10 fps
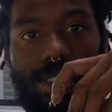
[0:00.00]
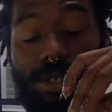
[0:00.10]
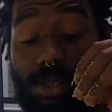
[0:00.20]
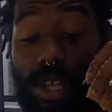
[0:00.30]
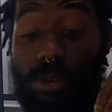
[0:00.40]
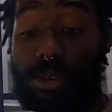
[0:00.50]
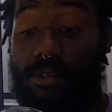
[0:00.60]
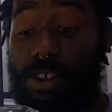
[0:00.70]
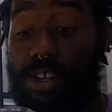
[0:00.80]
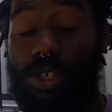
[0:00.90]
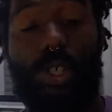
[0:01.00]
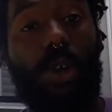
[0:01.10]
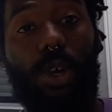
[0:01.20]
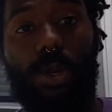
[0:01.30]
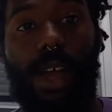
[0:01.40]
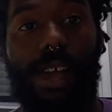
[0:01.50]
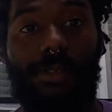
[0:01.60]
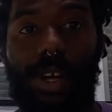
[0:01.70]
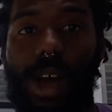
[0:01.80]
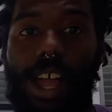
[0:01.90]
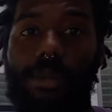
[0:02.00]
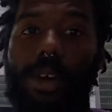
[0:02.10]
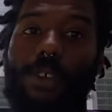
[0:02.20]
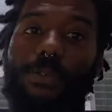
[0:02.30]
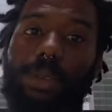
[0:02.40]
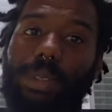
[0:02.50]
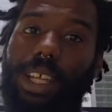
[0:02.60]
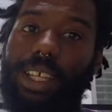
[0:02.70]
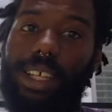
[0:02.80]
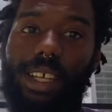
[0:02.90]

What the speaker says: So then when you're feeding your soil, you have, you know, IMO from like